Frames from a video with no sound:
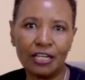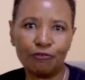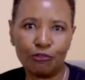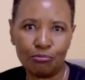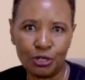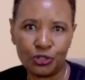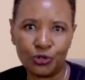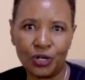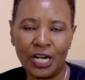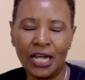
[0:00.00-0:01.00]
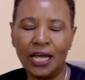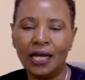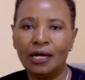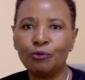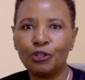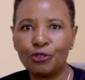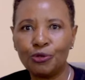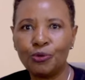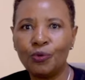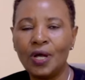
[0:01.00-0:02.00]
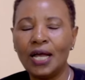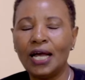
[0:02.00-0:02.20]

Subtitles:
information with you.